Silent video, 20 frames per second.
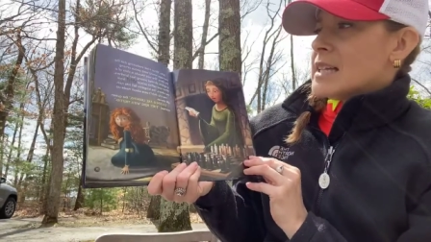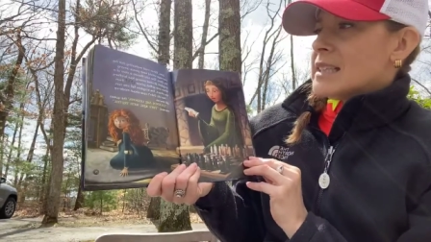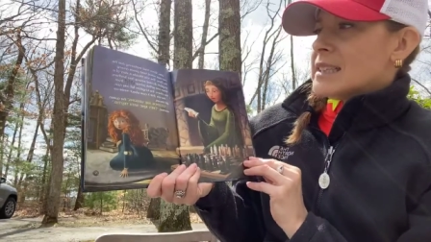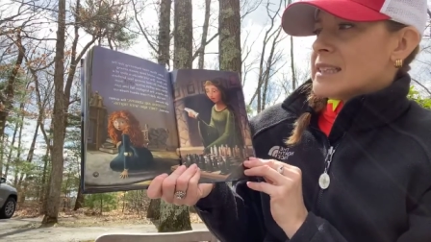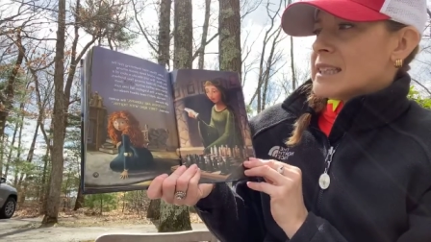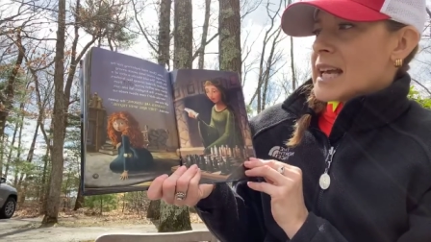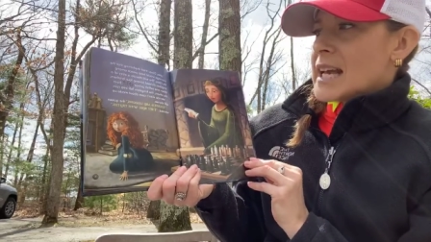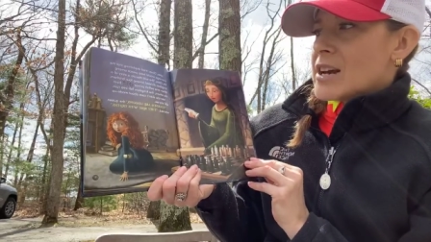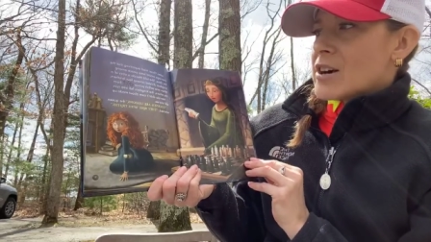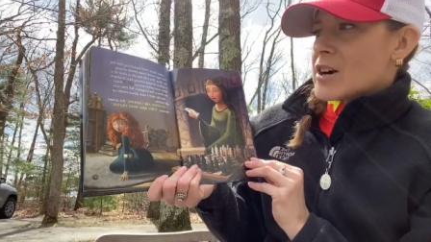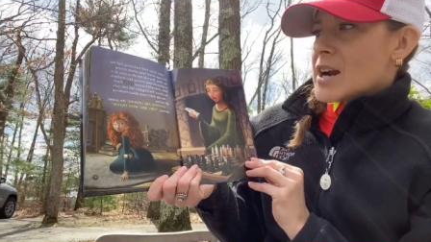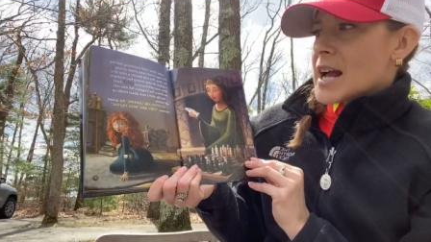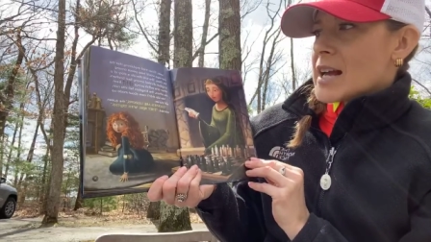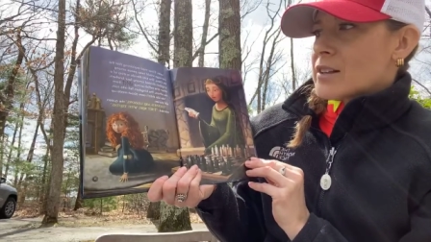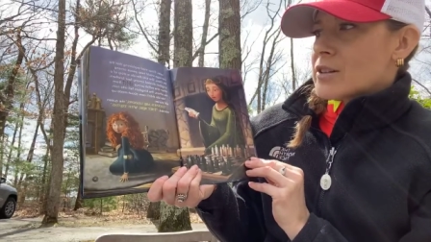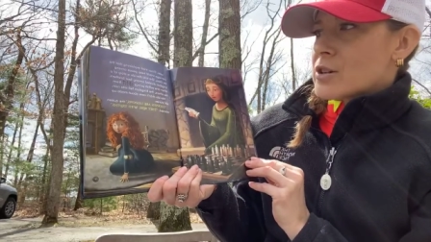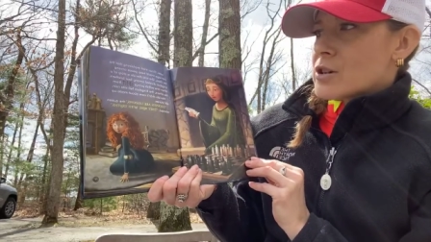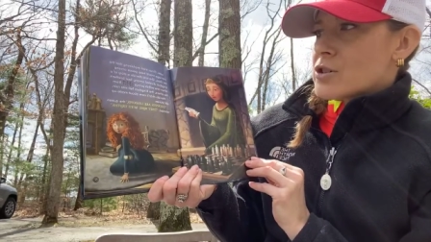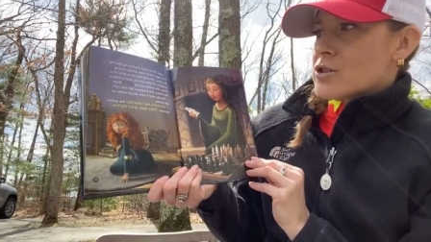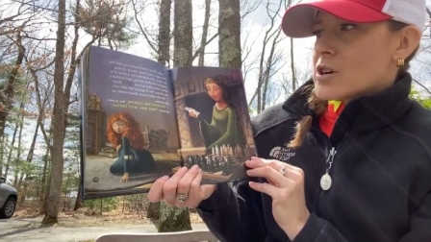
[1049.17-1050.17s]
Later,
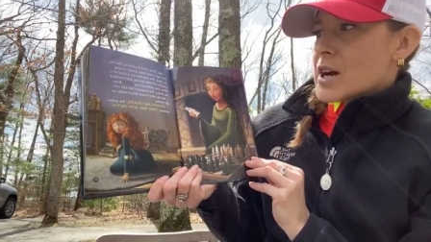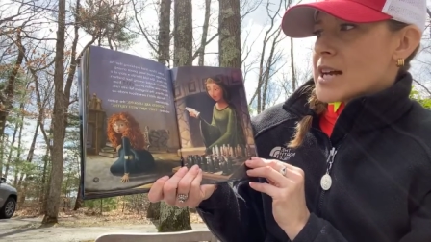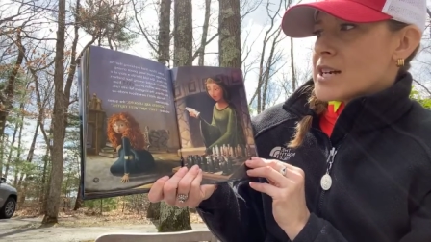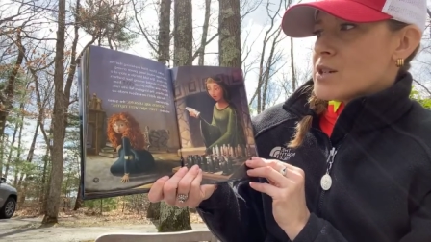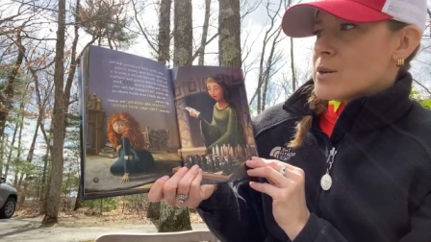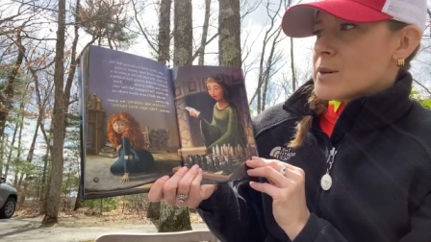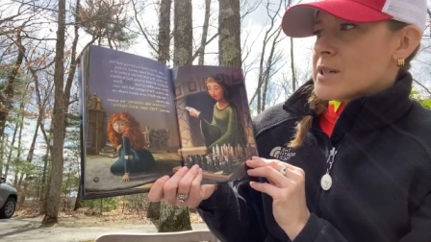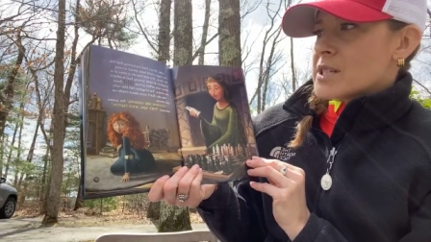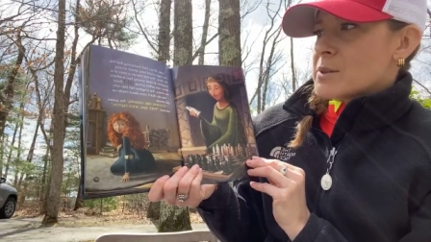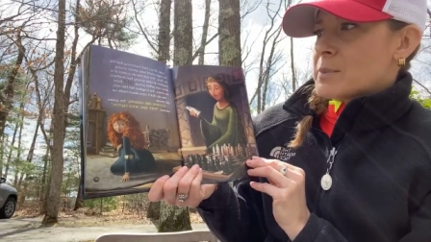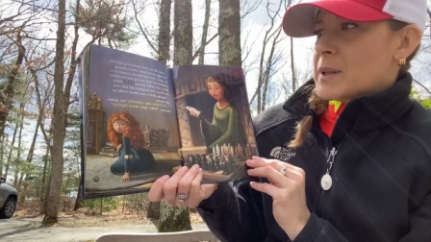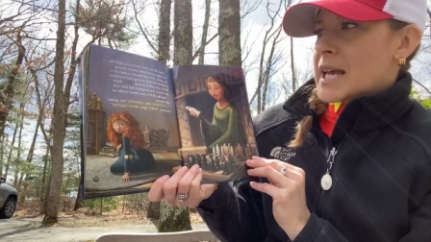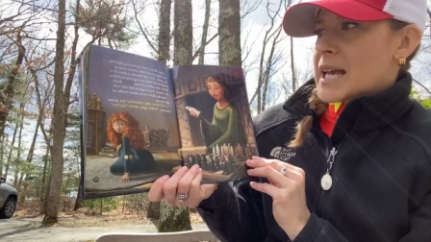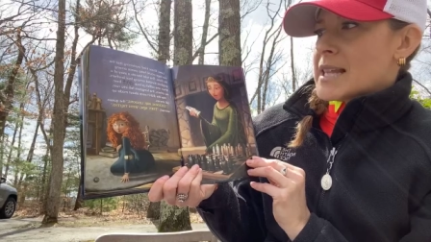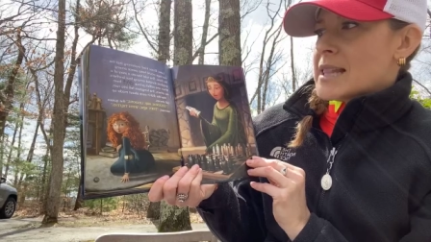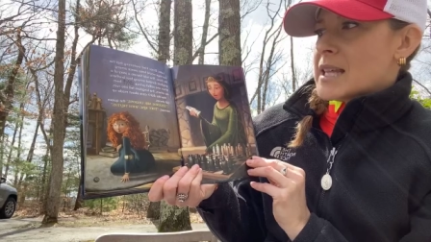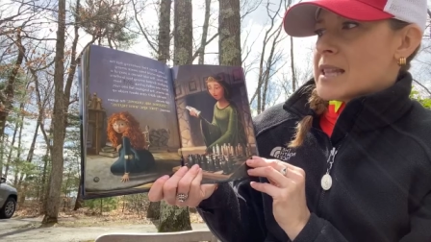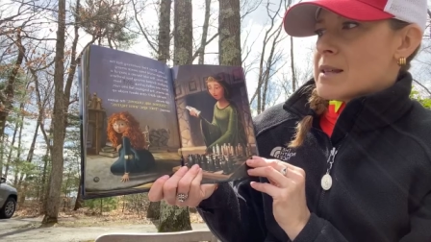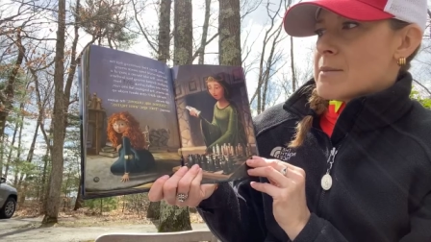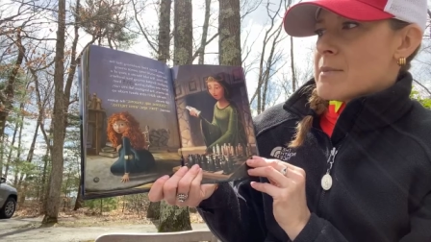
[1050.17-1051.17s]
Eleanor tried to
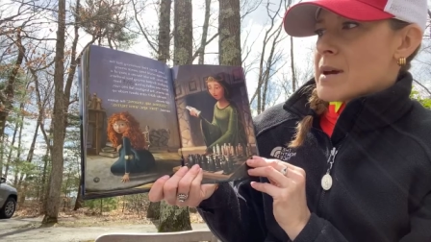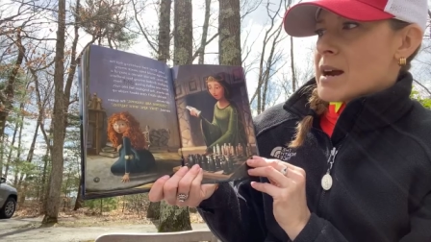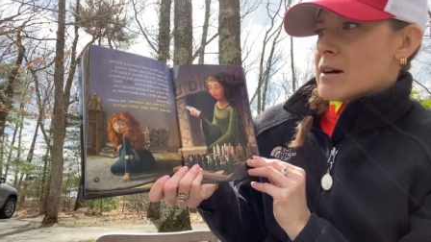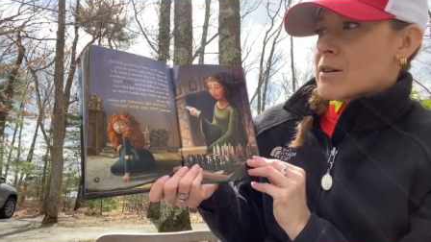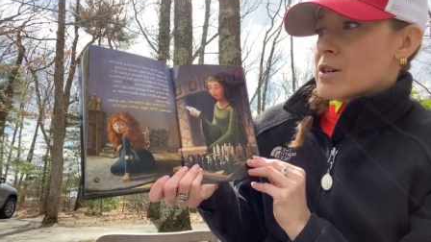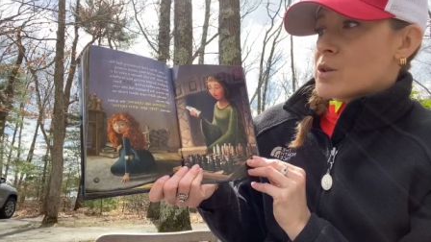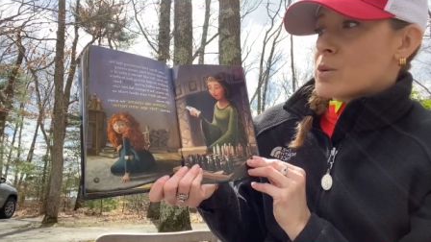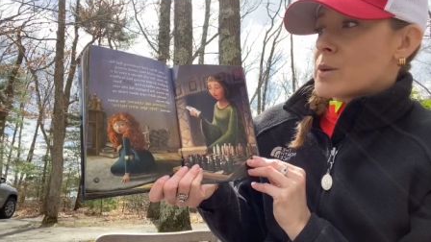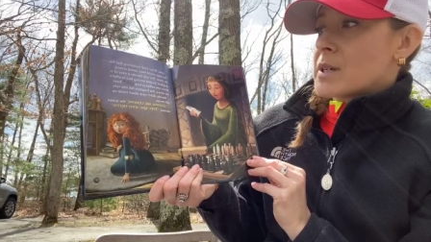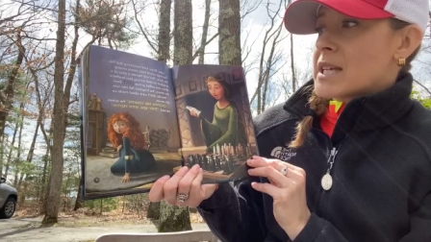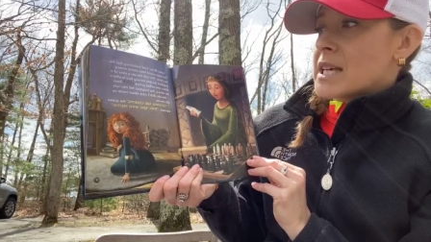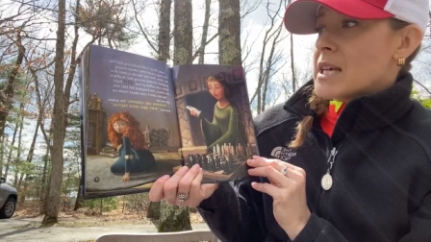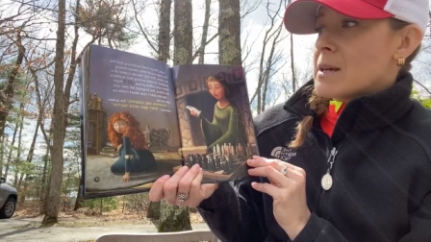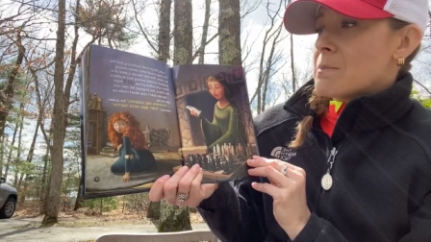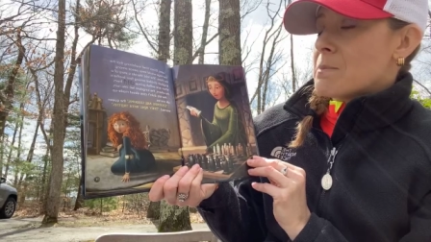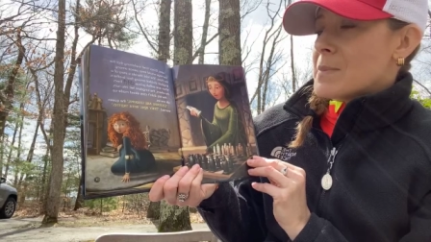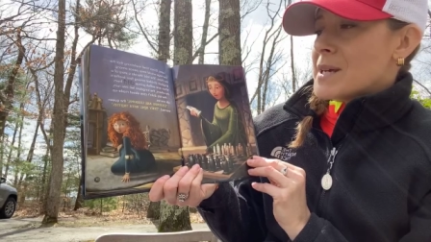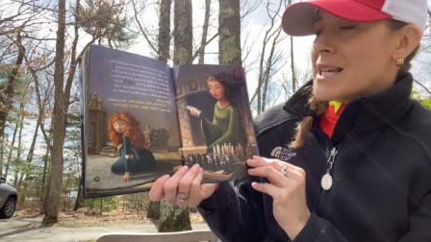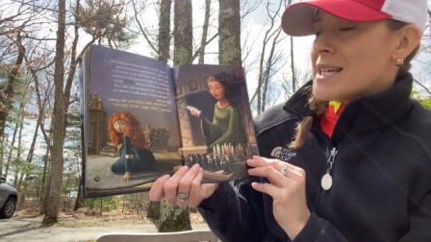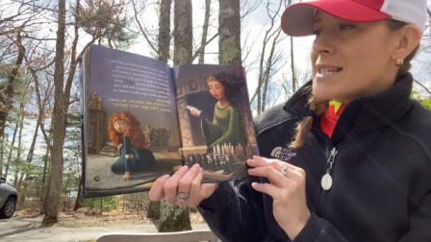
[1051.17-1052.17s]
explain that the marriage would
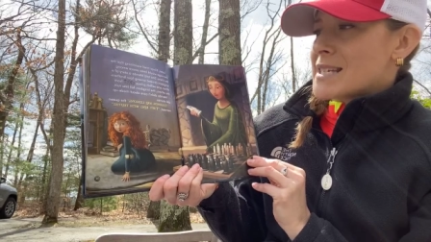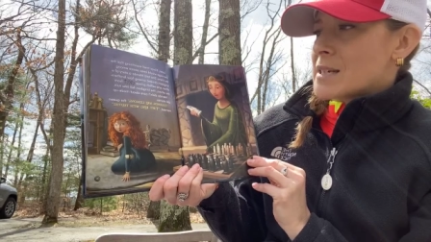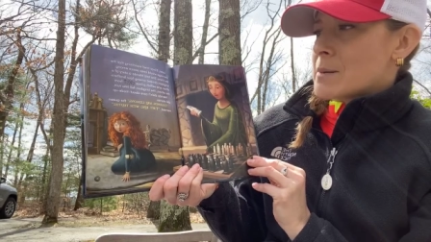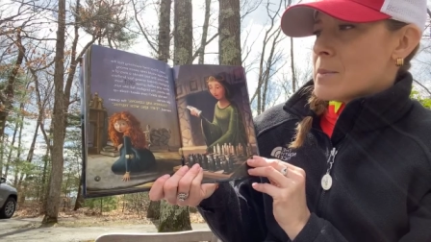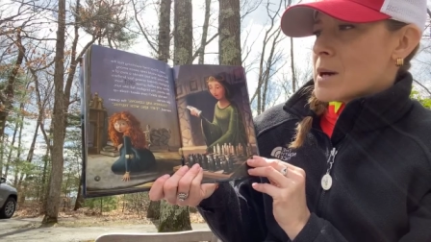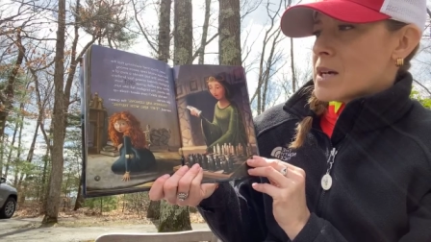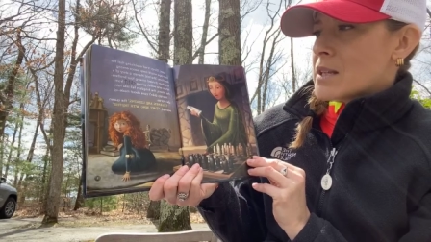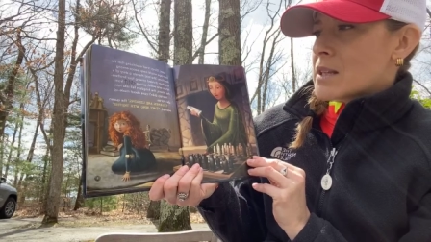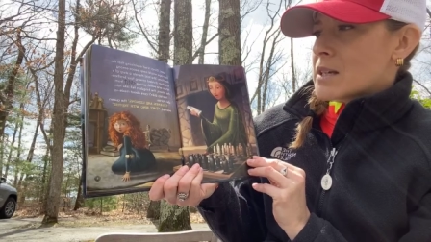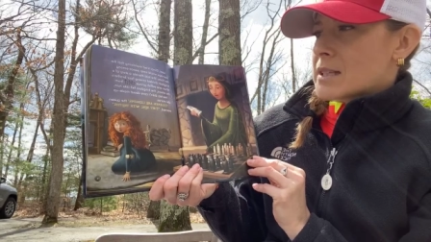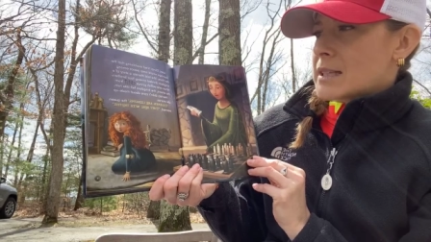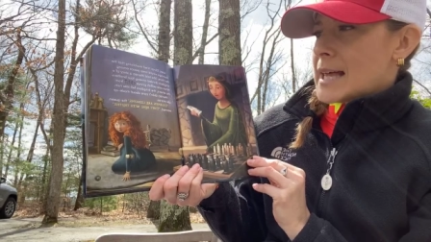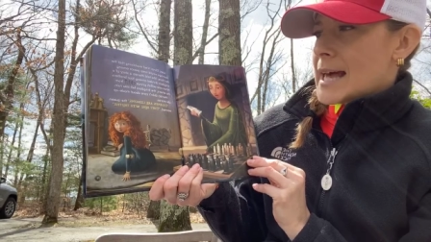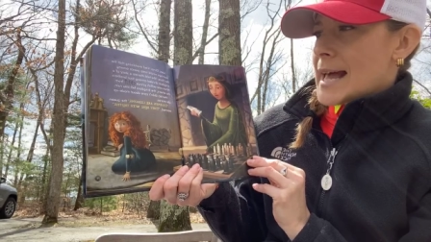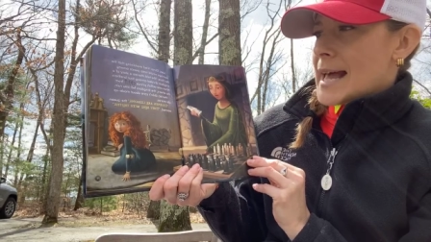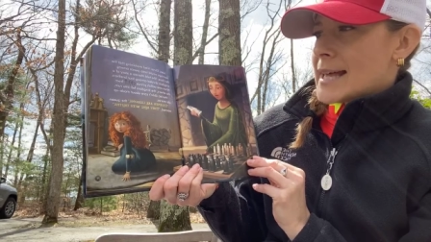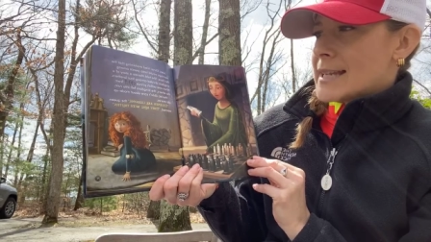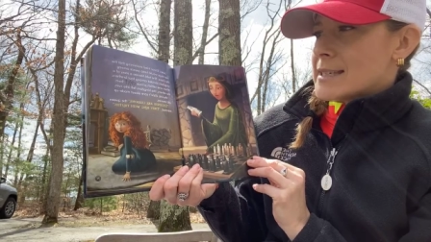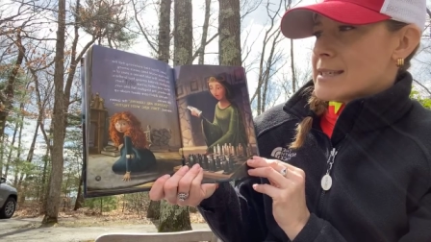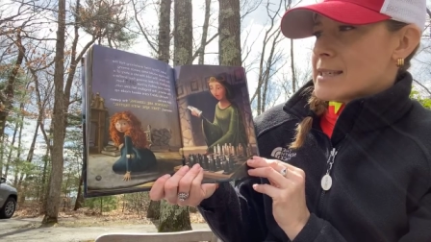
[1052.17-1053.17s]
keep peace among the
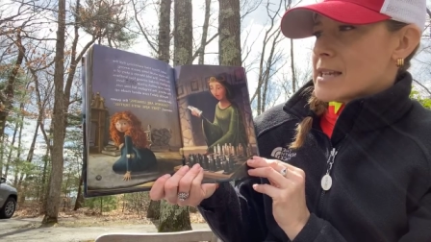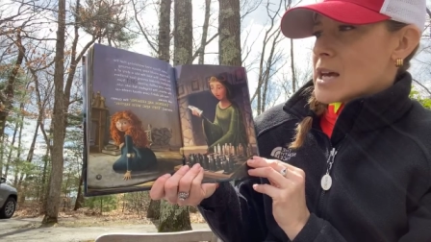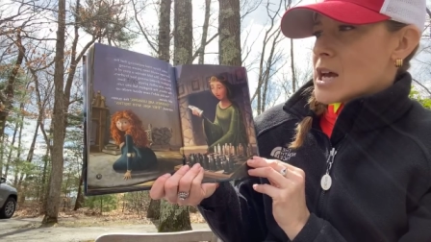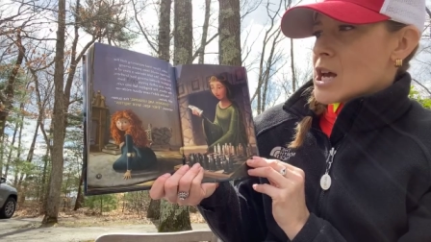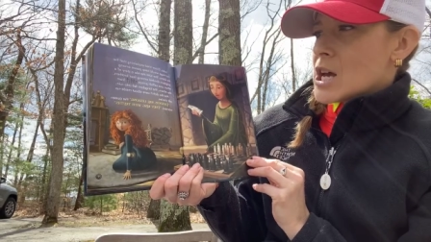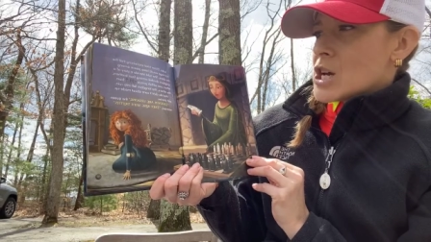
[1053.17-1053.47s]
clans.